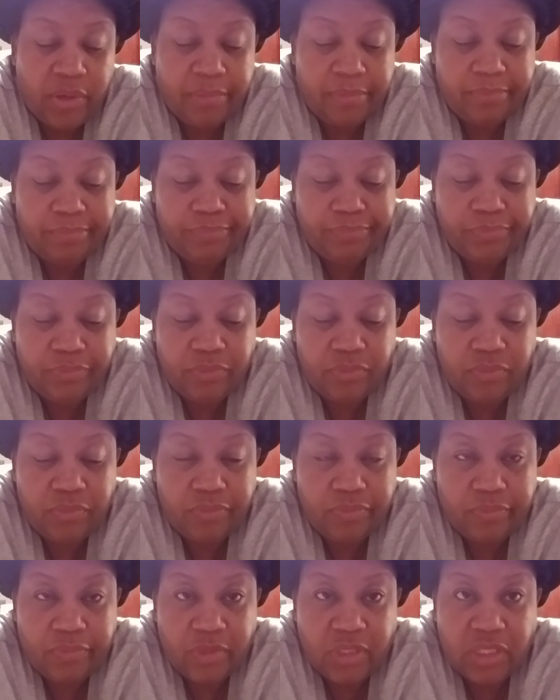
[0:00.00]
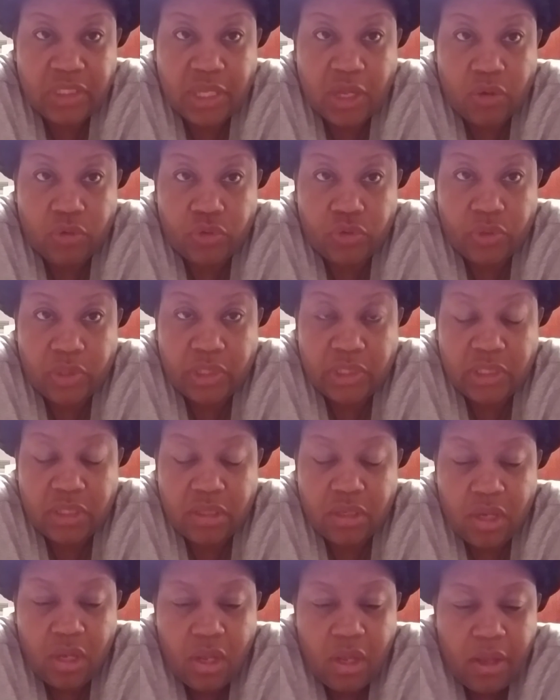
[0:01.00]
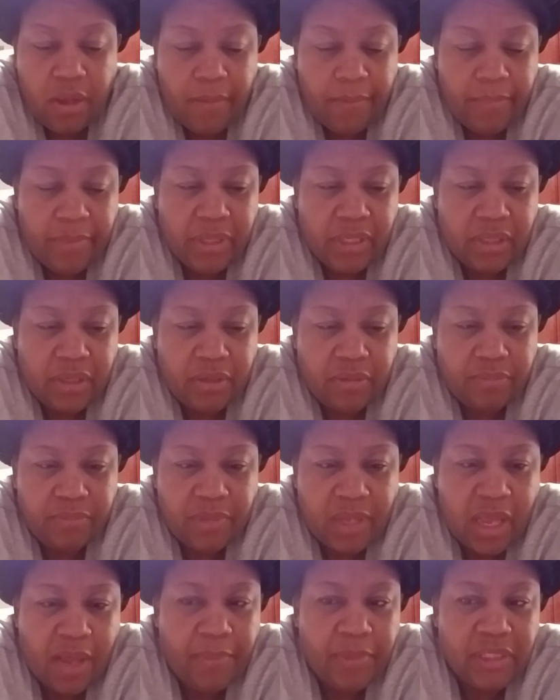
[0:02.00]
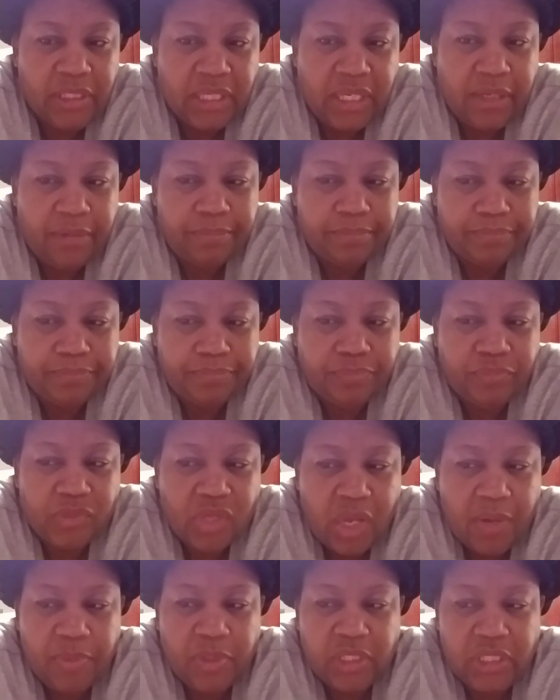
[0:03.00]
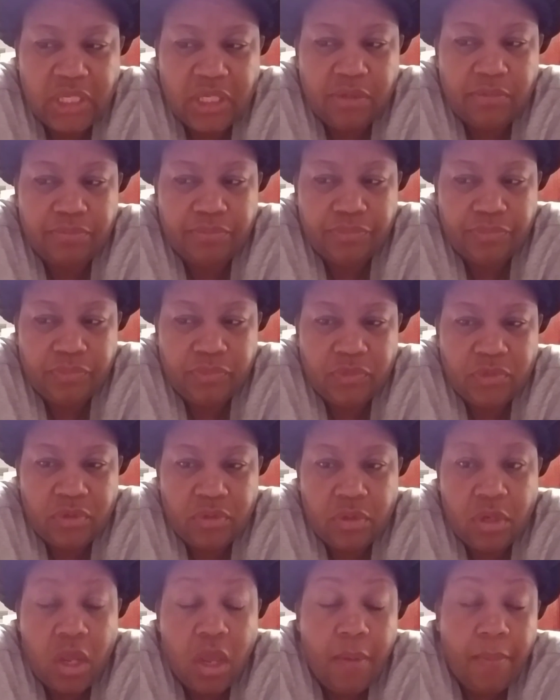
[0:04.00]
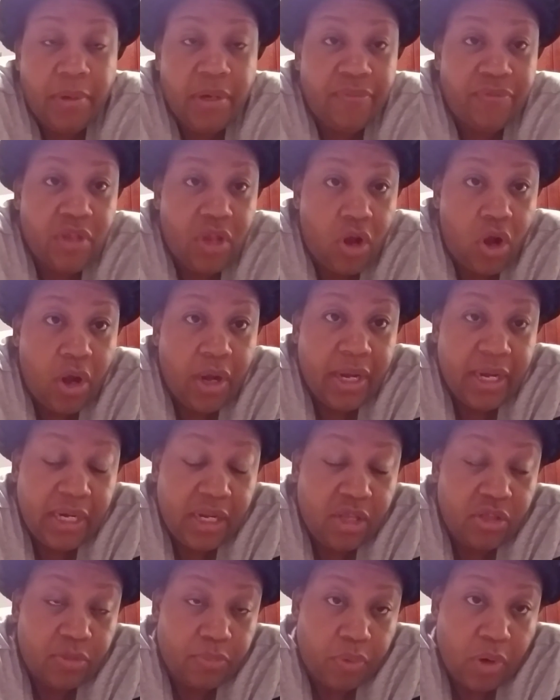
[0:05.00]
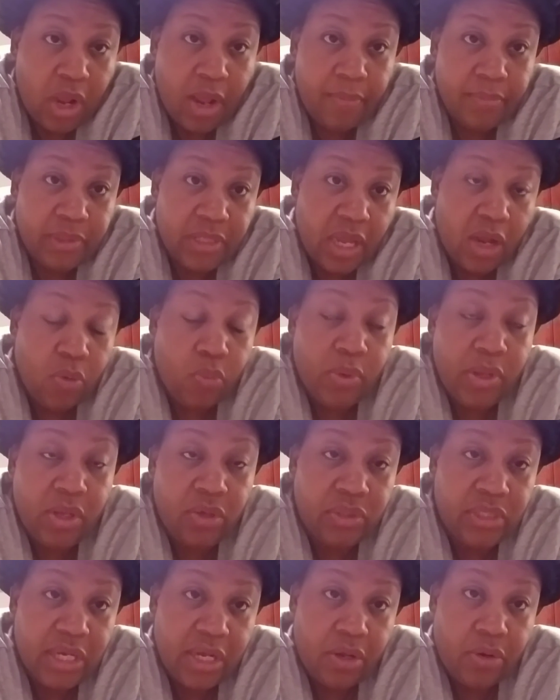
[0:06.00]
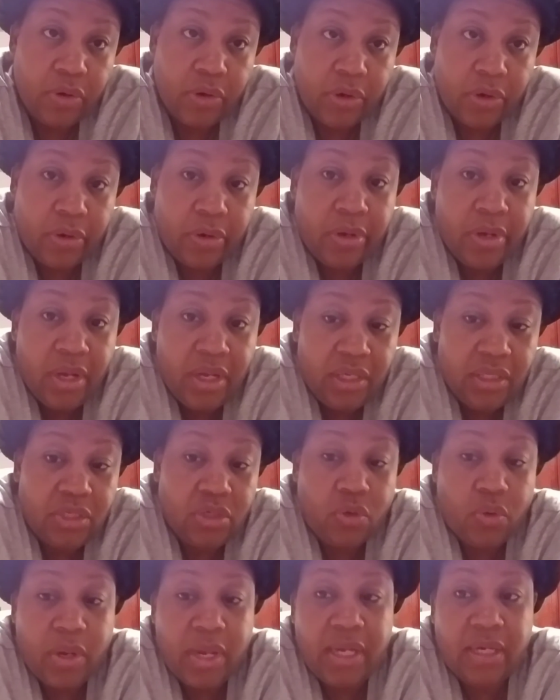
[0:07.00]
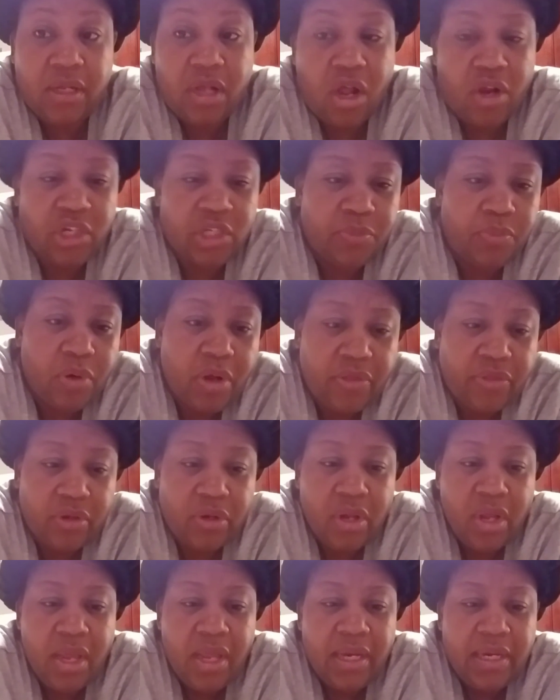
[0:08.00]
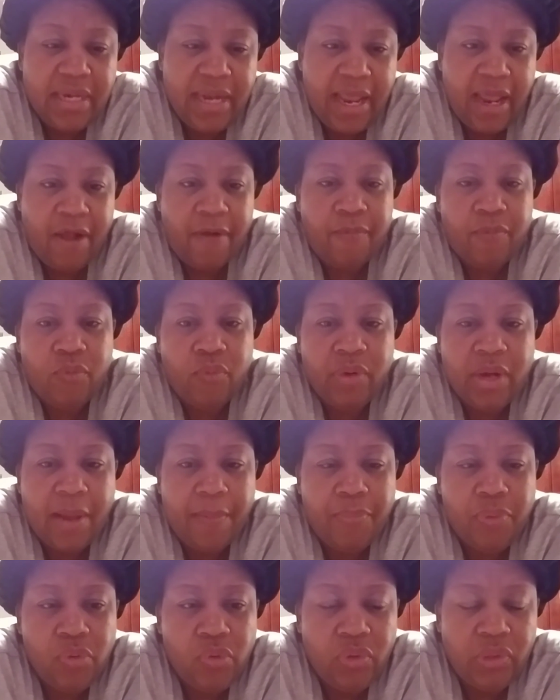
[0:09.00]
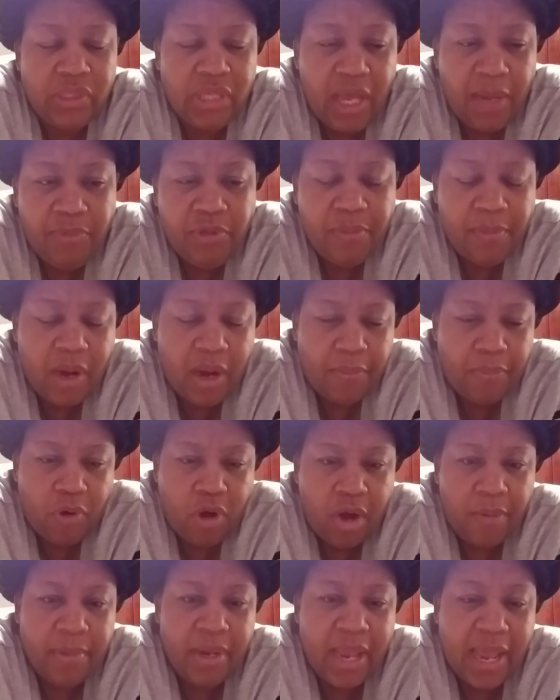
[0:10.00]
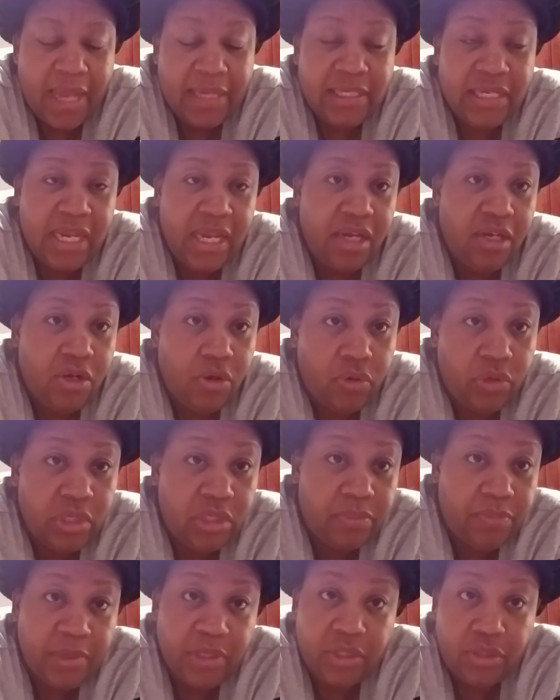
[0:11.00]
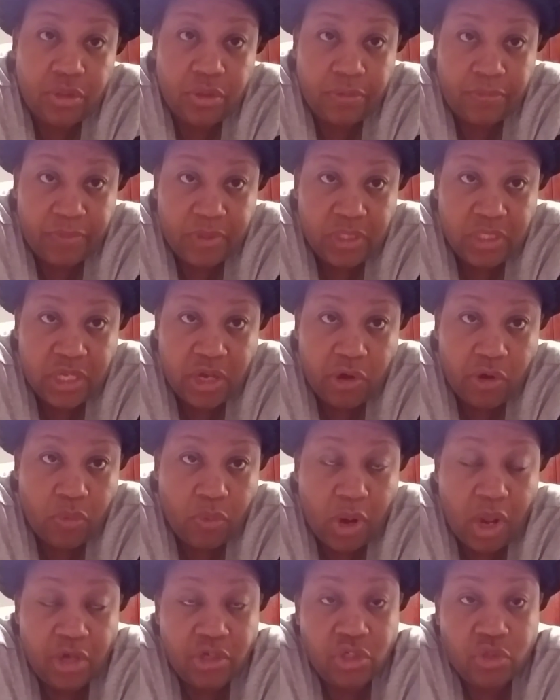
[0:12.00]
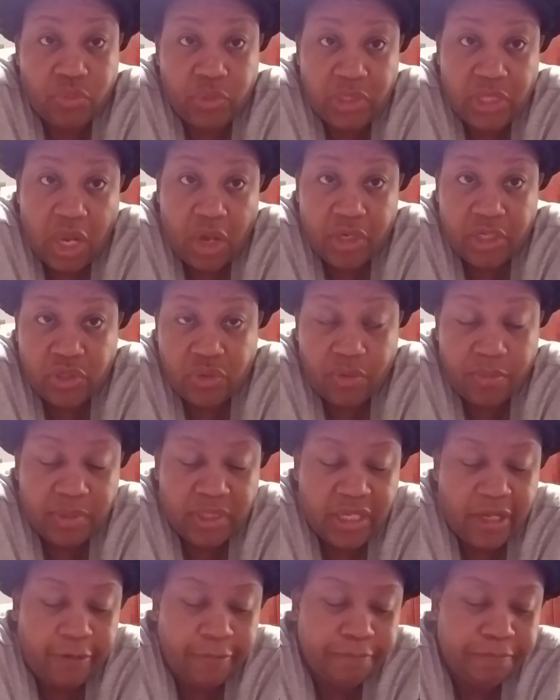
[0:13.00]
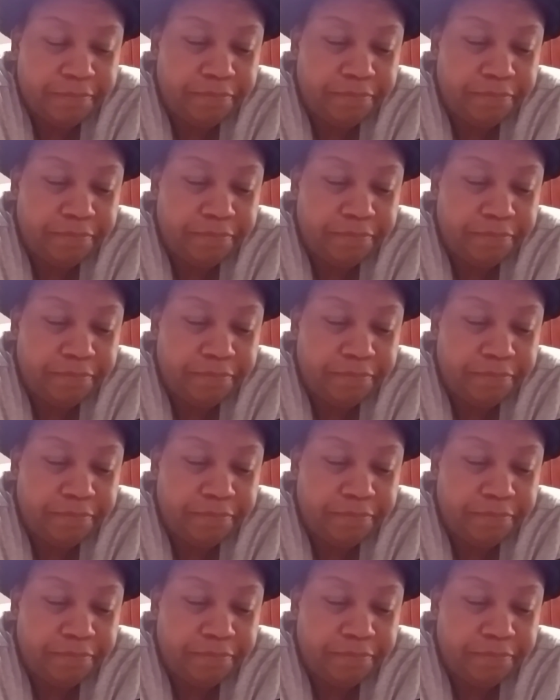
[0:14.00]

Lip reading: him because I don't trust it, but I'ma see. I'ma see. But if there are any other problems, I will tell her to go ahead and call his brother. Now, when I pulled up to my apartment, I did notice Mr. Scary Rogers was talking to himself.